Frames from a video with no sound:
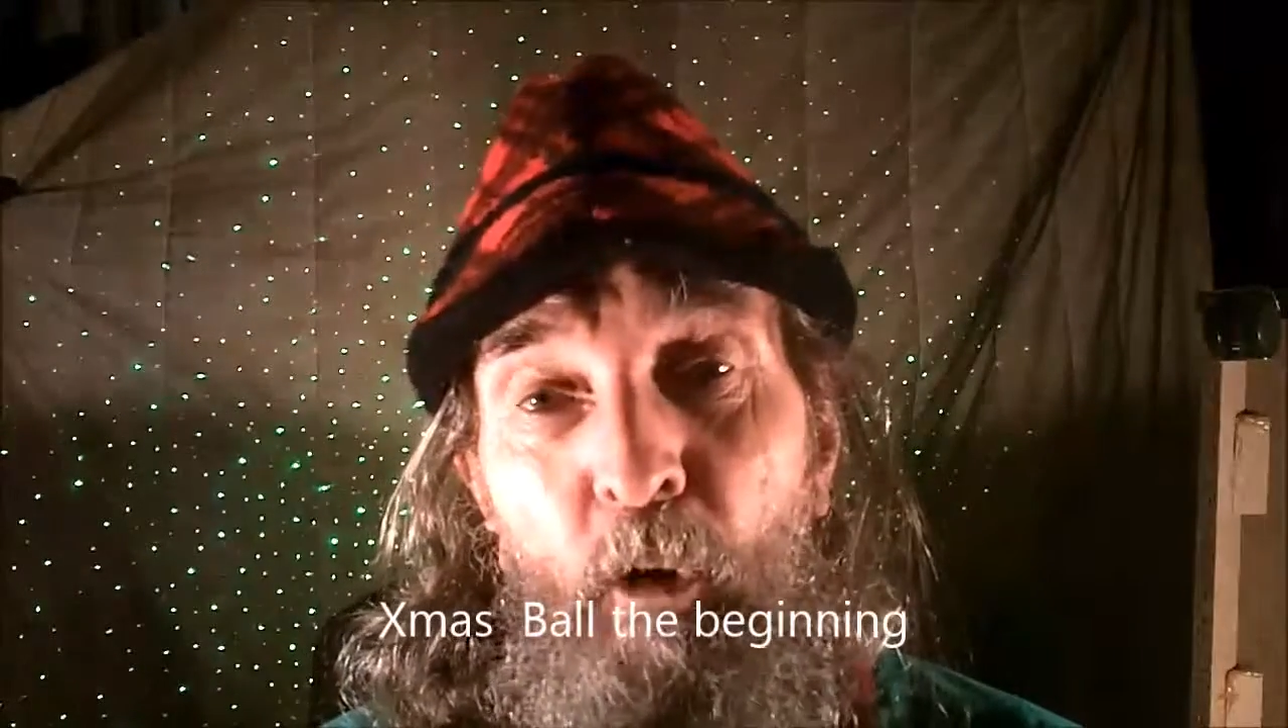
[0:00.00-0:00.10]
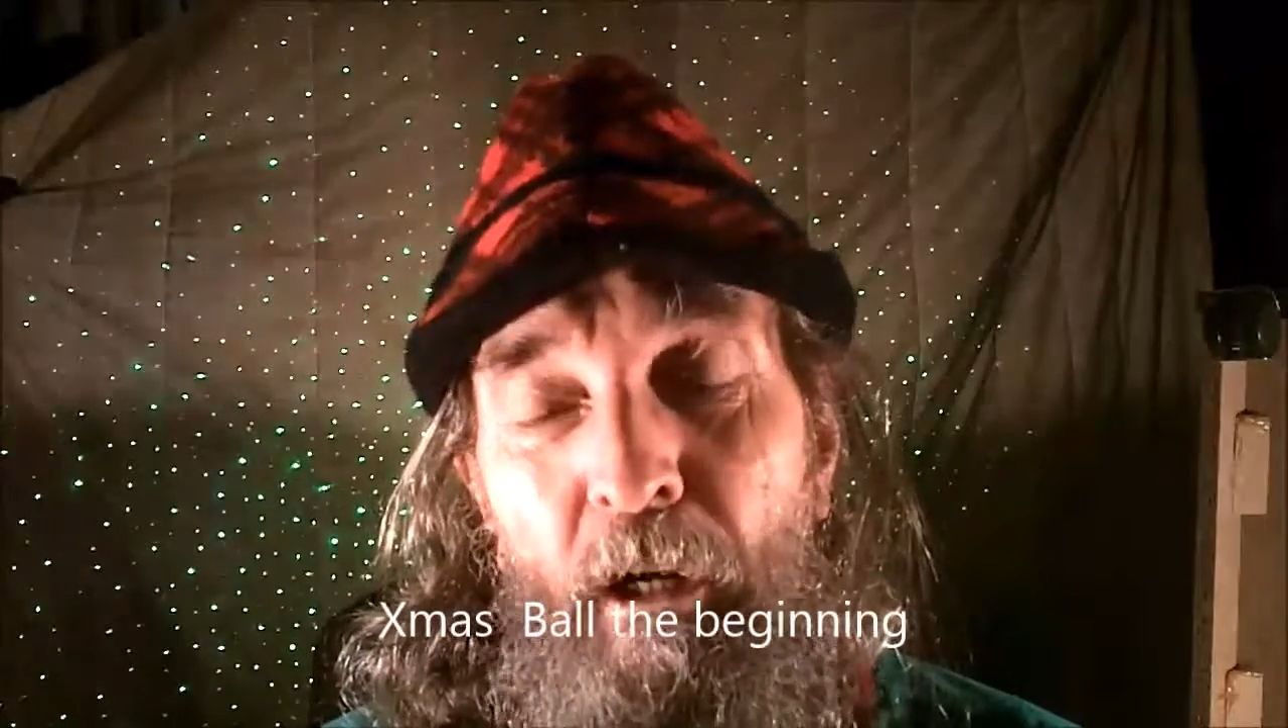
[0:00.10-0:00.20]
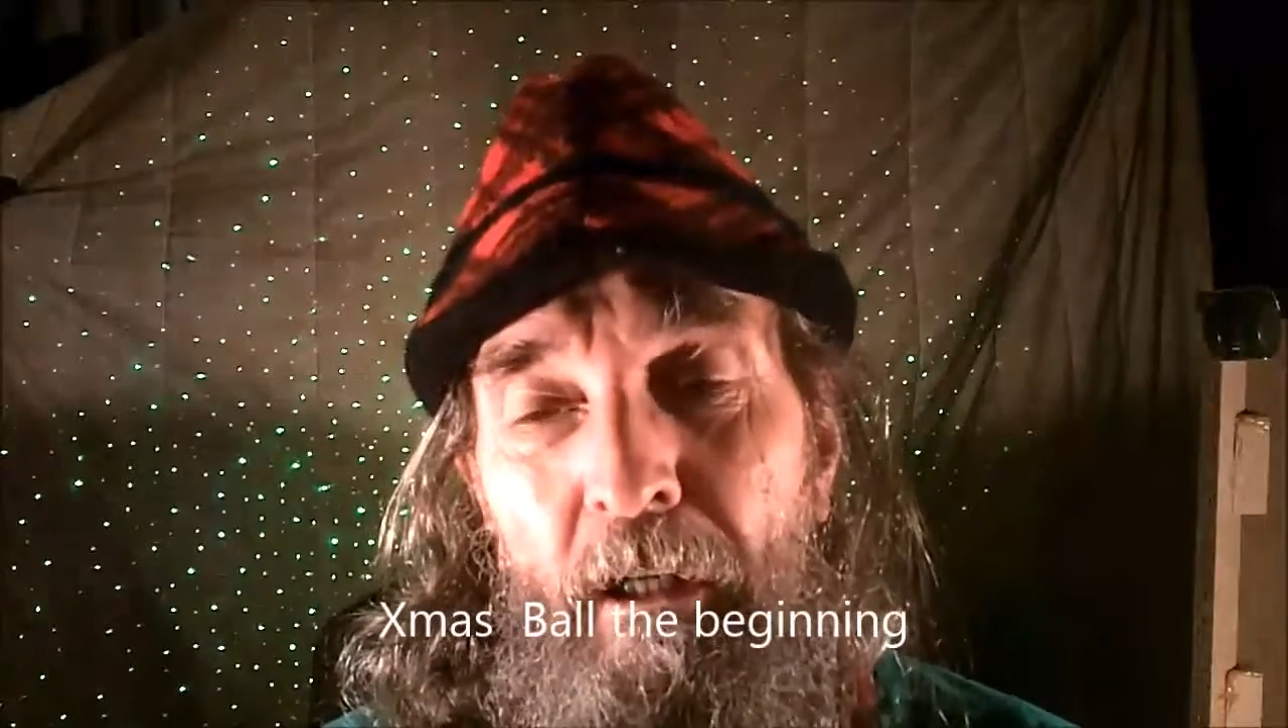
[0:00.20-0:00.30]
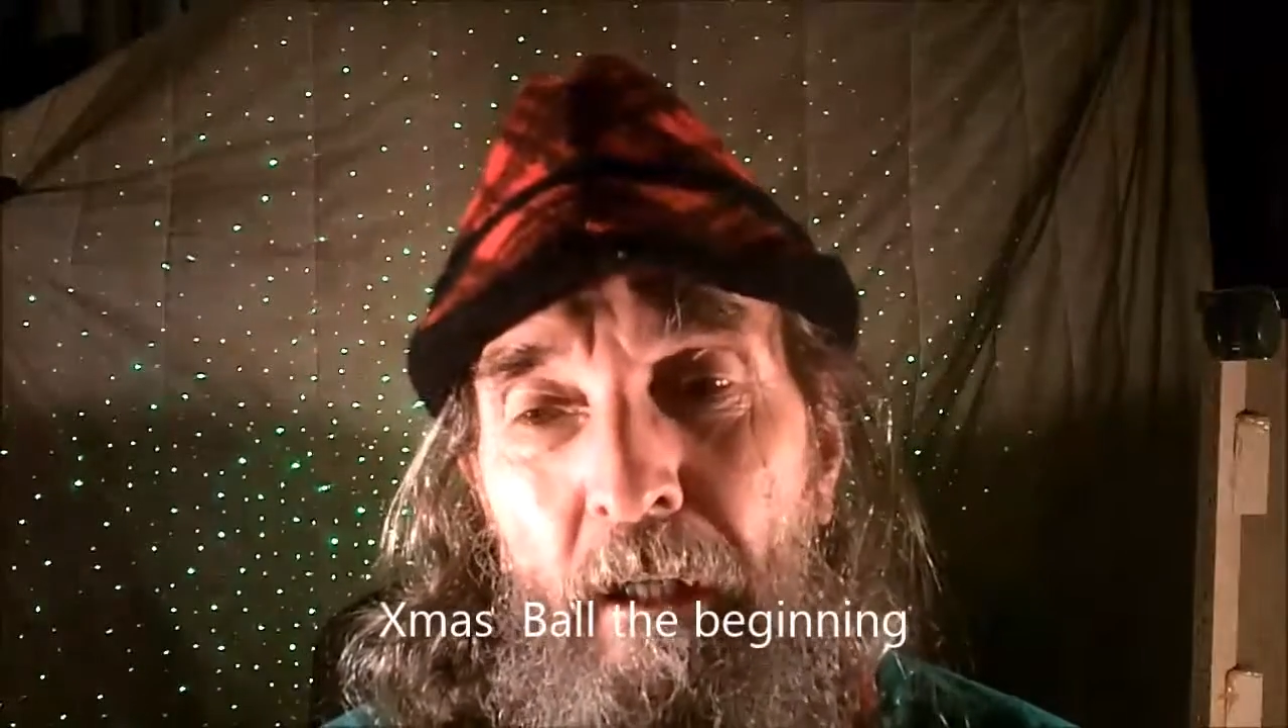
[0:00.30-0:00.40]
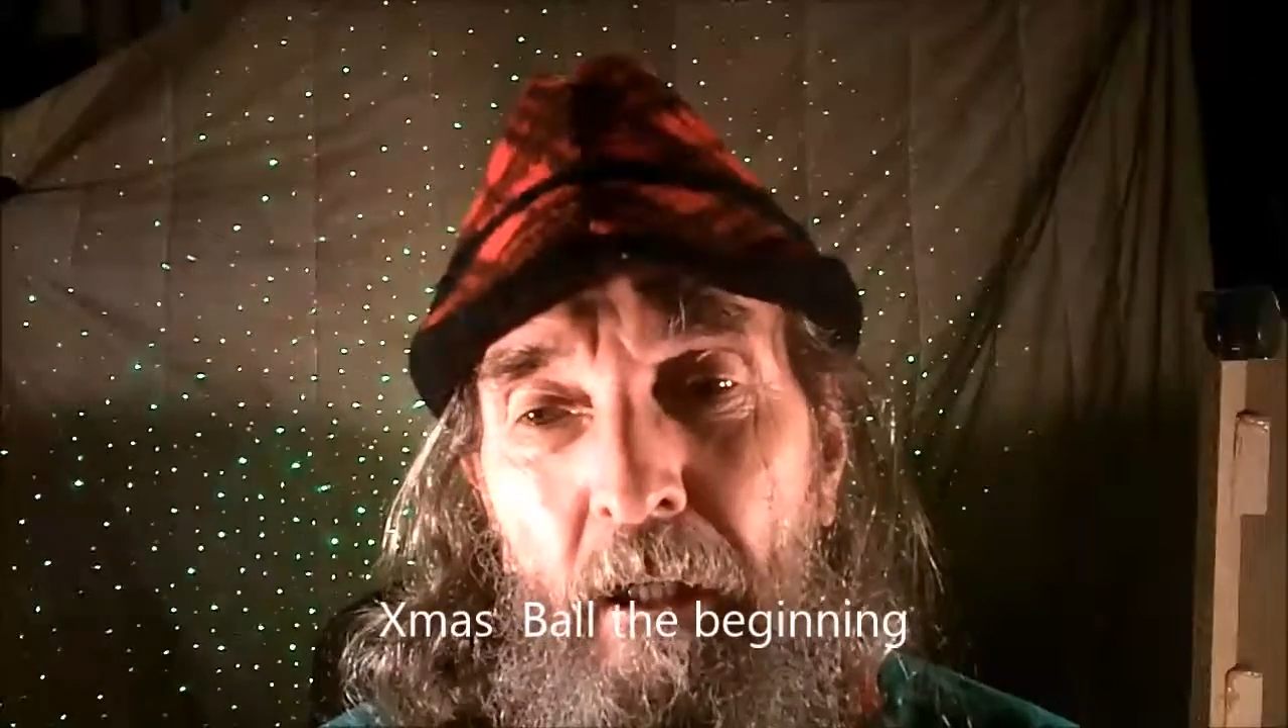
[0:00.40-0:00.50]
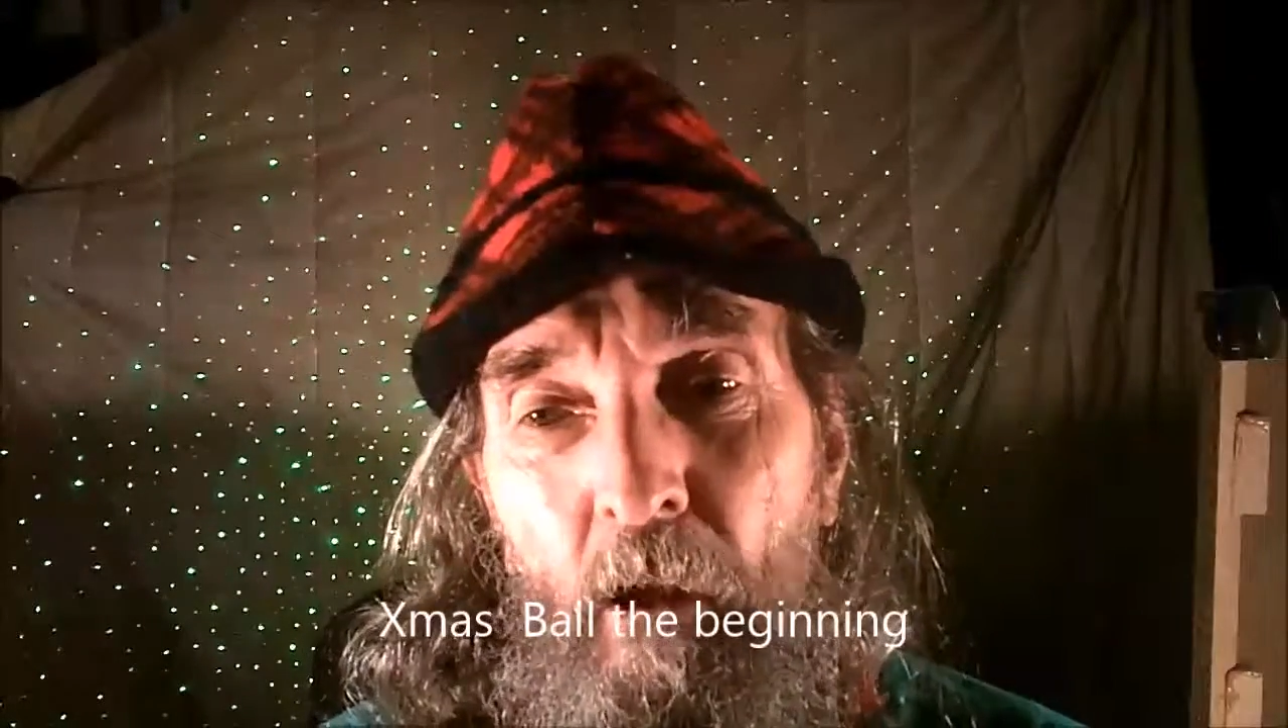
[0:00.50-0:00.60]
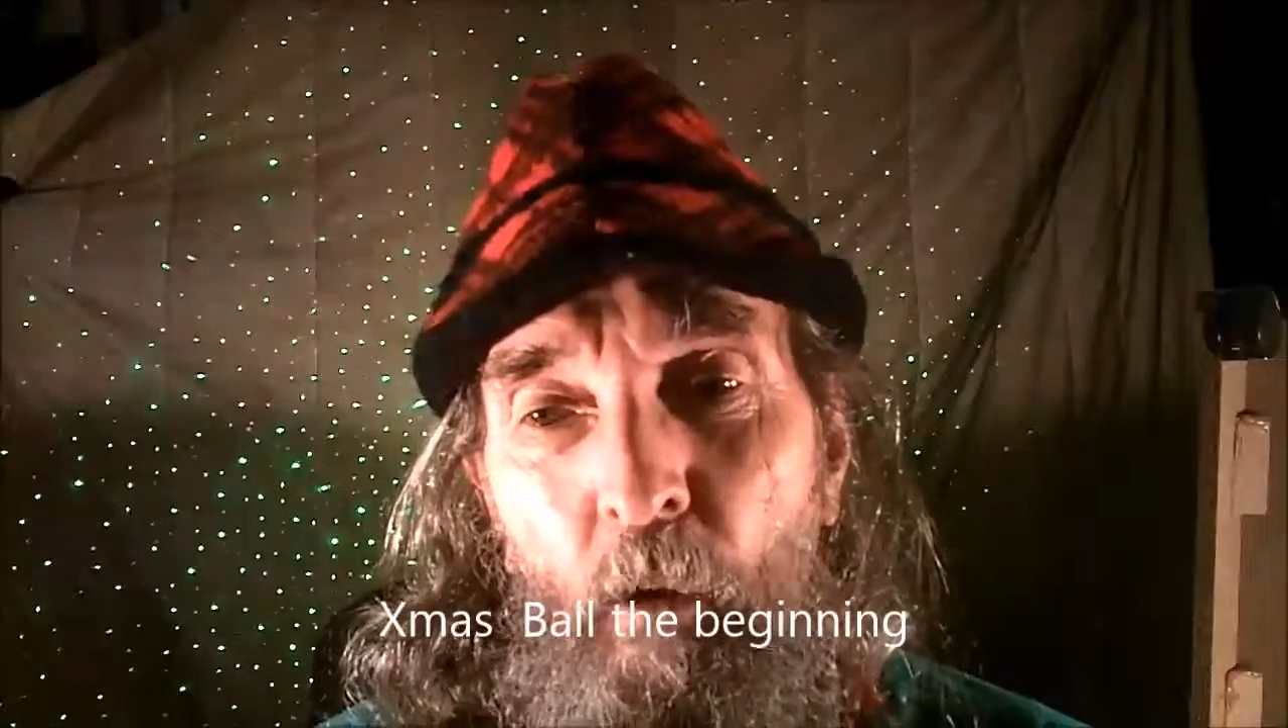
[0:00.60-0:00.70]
boy,